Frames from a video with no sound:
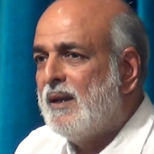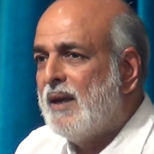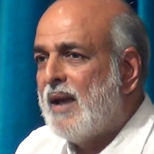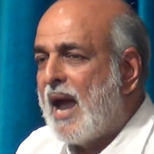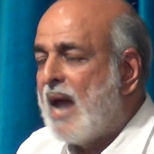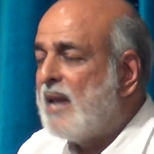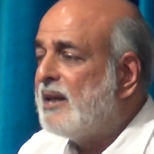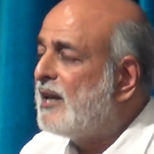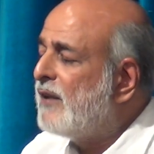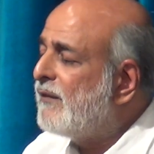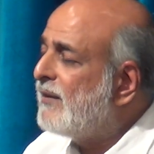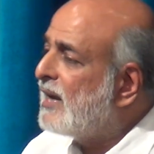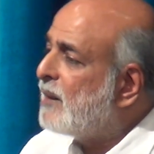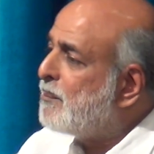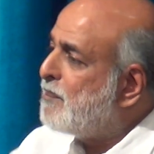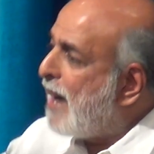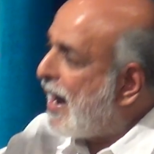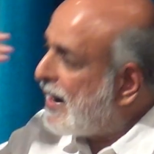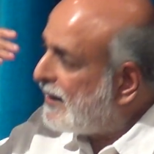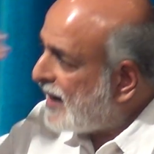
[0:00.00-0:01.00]
and giving
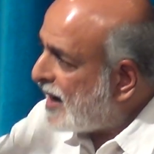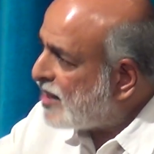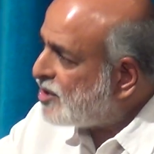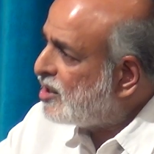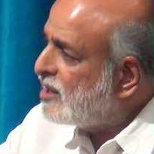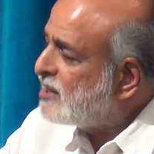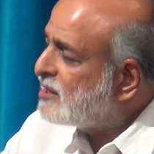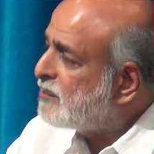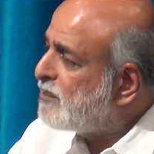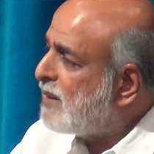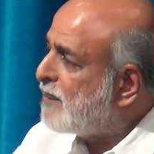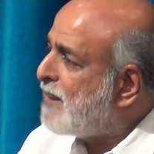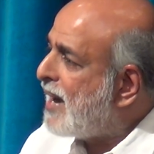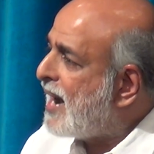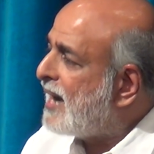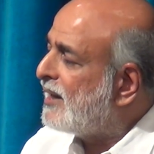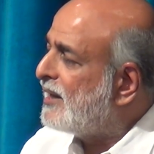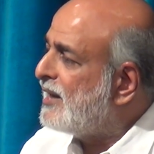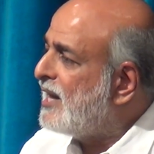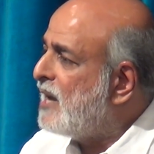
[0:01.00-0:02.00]
nationalism a
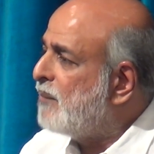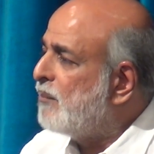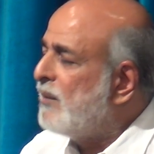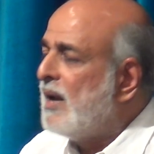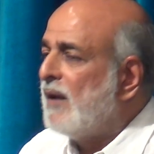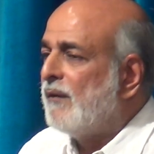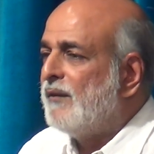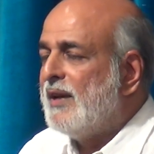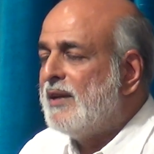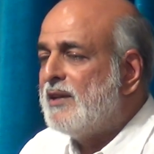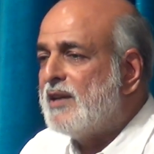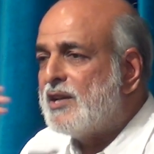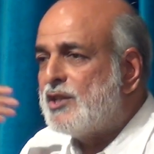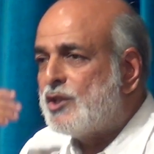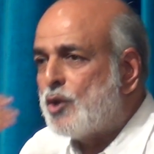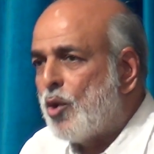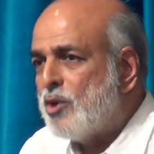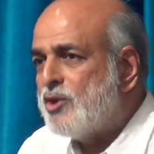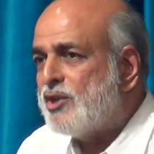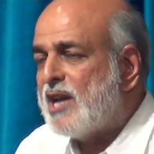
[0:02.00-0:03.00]
bad name, the Indian
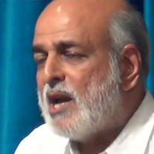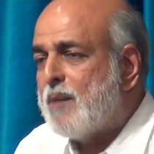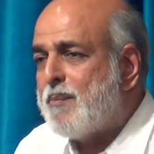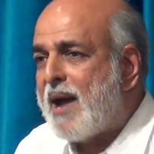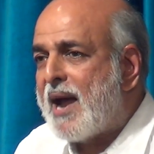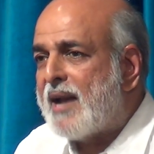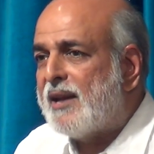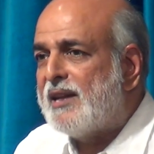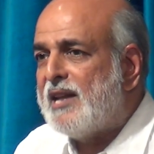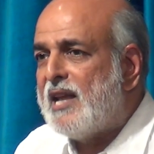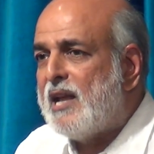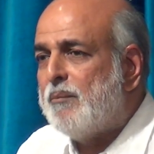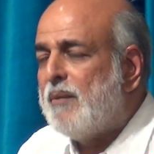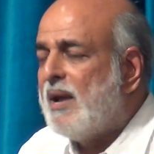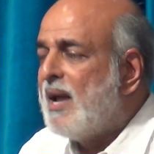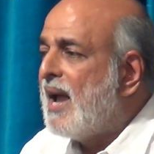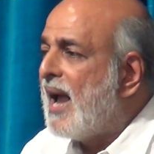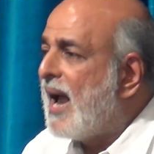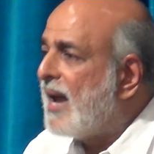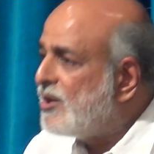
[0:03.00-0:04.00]
soldiery a bad
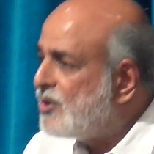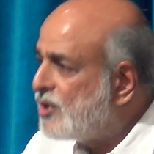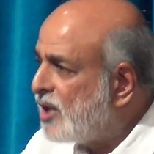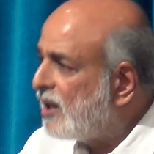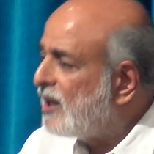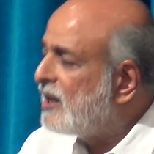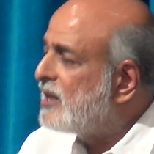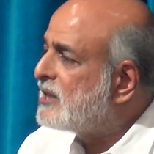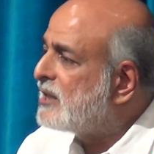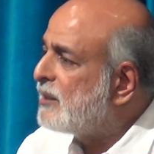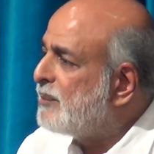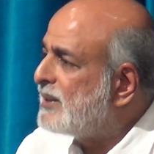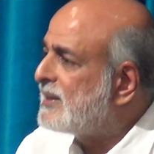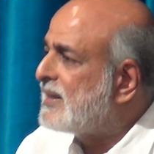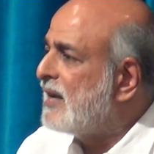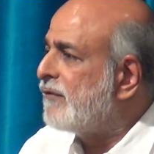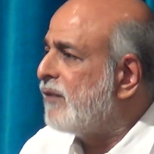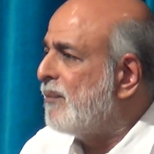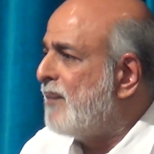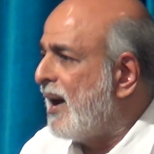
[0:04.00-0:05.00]
name, and journalism
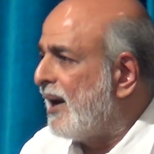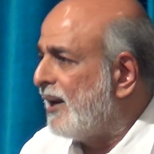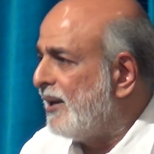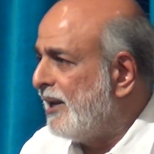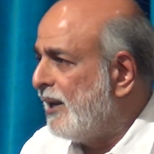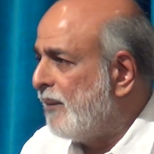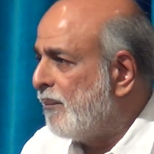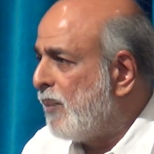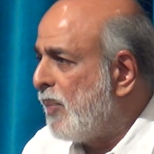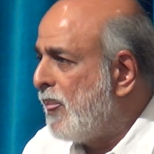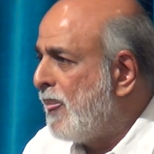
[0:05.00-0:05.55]
itself a bad name.